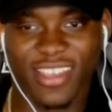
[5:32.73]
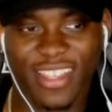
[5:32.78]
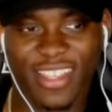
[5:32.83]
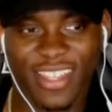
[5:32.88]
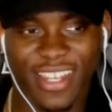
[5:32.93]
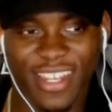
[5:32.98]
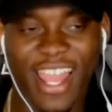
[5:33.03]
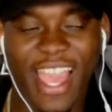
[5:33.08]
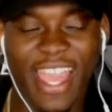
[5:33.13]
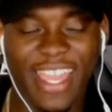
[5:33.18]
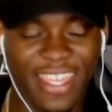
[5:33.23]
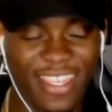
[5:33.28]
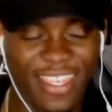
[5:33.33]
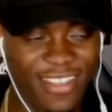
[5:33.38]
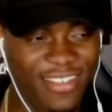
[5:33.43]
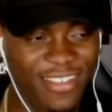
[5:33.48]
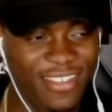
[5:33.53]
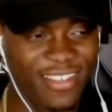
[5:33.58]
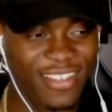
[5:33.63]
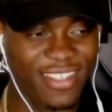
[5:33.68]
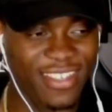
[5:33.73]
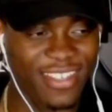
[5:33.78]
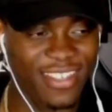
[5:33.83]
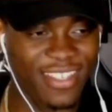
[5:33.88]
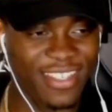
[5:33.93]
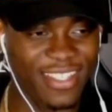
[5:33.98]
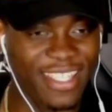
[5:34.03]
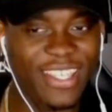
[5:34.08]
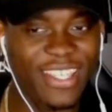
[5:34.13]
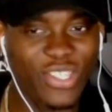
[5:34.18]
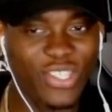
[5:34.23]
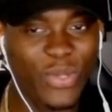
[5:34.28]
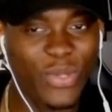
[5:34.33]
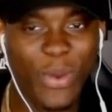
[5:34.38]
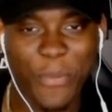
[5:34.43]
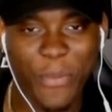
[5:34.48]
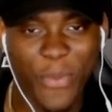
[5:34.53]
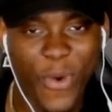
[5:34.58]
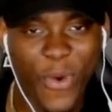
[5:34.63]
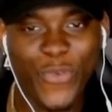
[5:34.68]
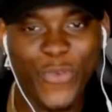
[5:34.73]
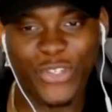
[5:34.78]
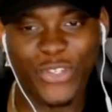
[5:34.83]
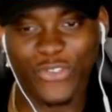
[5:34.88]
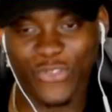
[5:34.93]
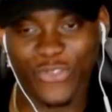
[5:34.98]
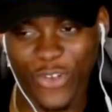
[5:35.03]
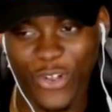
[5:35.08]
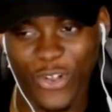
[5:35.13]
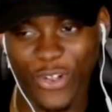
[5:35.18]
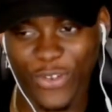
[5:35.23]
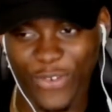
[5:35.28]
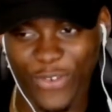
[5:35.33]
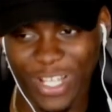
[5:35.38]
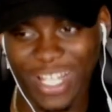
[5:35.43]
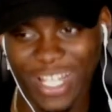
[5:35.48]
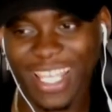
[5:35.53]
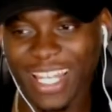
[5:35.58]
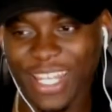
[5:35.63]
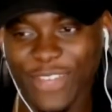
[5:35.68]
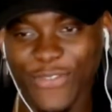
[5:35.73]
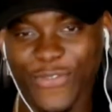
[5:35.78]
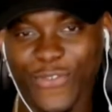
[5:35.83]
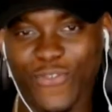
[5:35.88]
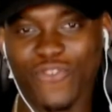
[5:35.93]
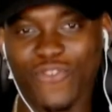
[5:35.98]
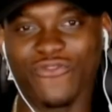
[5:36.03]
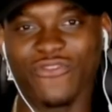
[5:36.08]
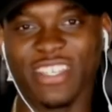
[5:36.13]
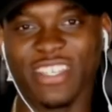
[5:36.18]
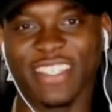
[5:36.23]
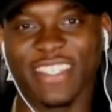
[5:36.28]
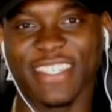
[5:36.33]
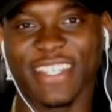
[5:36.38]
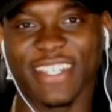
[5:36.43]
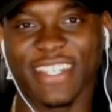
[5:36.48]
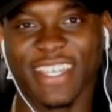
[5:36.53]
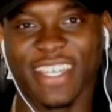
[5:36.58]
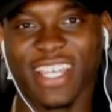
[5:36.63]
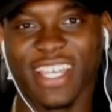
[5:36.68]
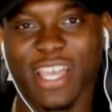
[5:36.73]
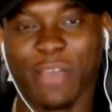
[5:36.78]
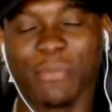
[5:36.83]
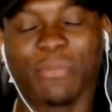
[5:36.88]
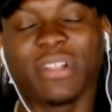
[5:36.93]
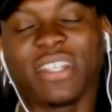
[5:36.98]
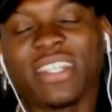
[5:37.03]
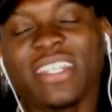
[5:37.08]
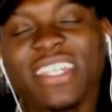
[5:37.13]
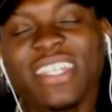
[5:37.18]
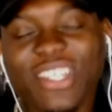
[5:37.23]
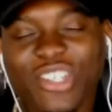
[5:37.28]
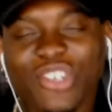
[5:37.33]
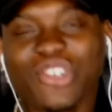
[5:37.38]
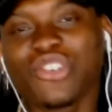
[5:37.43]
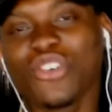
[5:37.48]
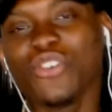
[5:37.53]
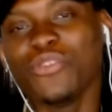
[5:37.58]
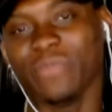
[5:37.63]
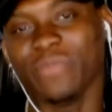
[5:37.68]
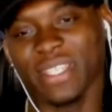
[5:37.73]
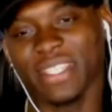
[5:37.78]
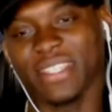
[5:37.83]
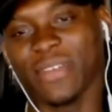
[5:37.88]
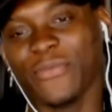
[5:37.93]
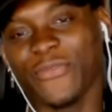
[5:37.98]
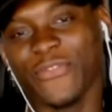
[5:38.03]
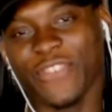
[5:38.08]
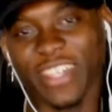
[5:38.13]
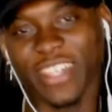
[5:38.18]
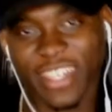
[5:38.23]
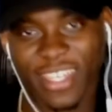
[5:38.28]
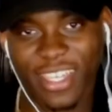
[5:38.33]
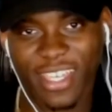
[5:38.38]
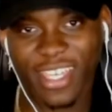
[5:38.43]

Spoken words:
Like, these two are both strong, clearly for a reason. Please show me something.